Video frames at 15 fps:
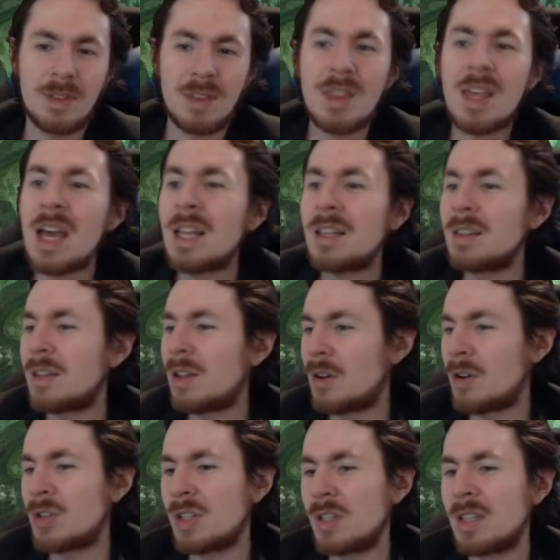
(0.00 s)
that
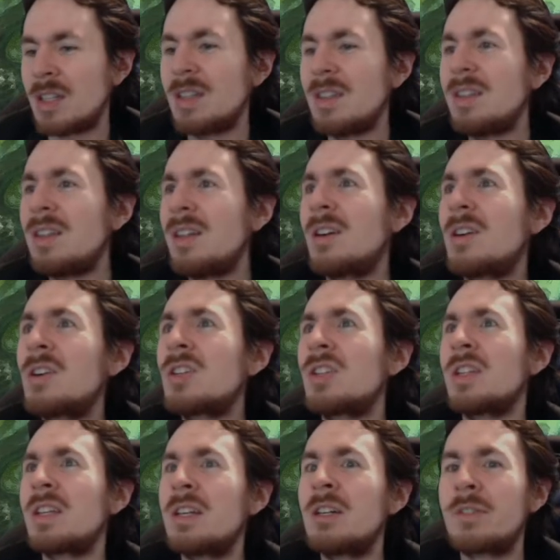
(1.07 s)
largely,
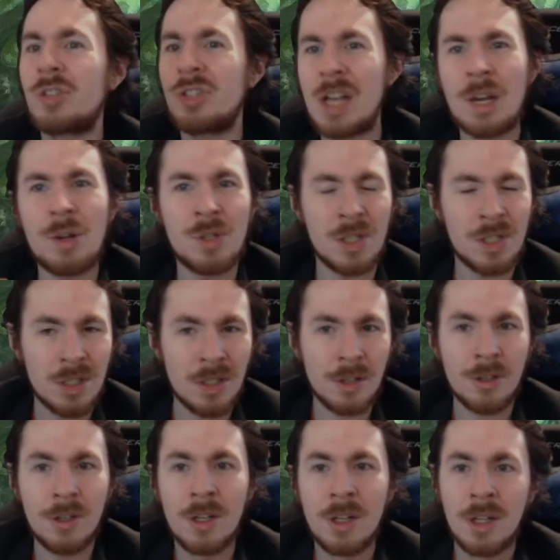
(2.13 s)
largely overshadows this
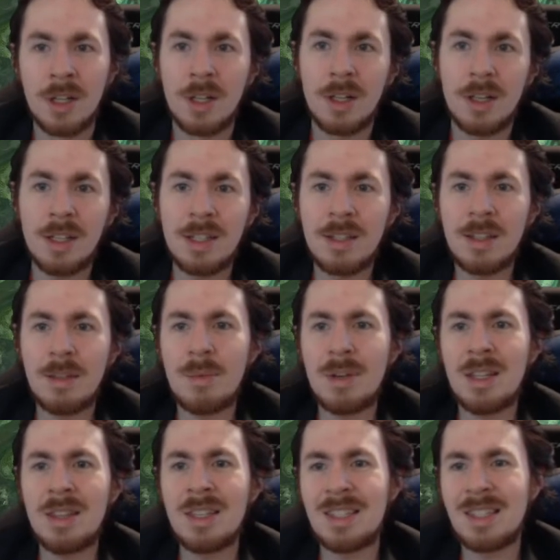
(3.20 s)
card. In
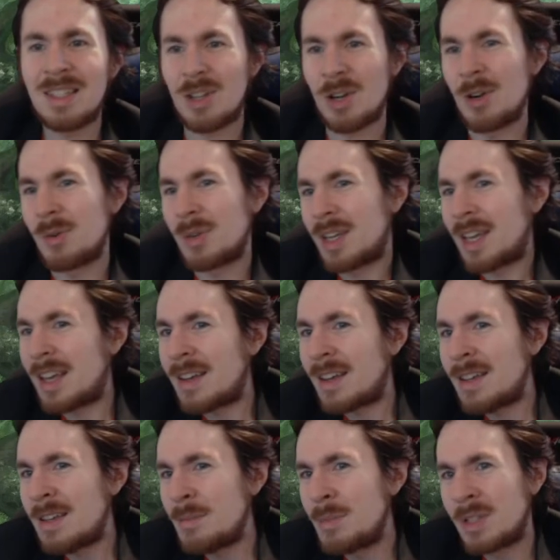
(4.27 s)
limited, this is
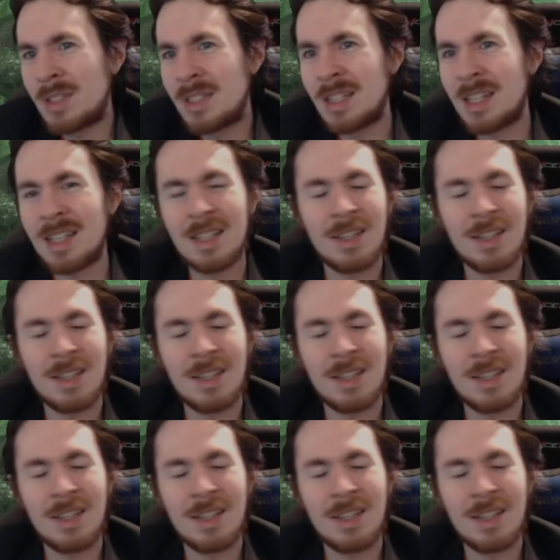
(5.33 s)
okay, but to get the